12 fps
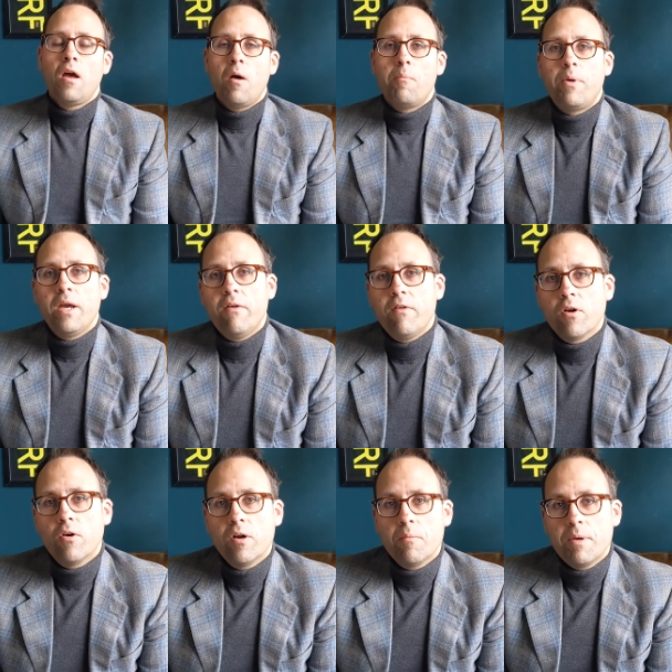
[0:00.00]

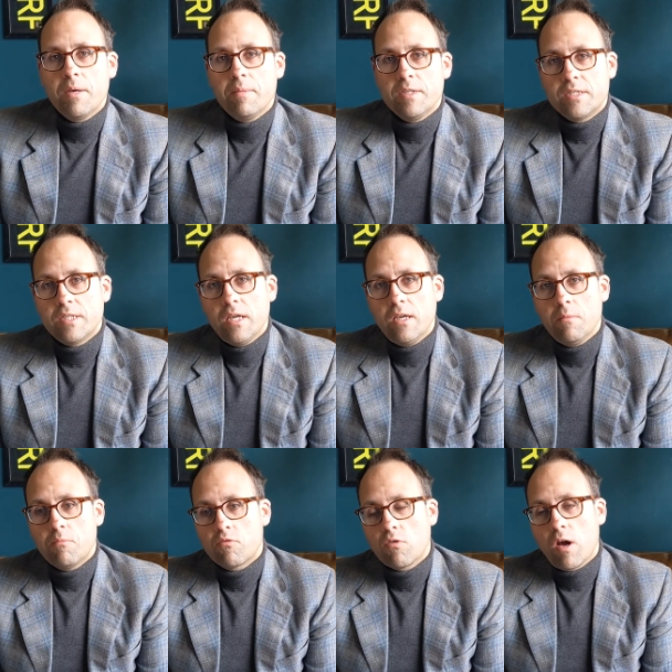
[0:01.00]
appearing on a
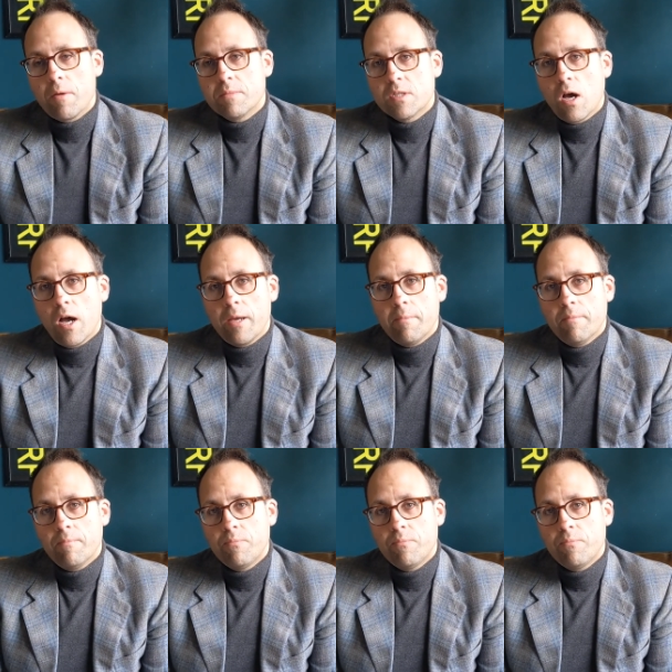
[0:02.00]
BBC primetime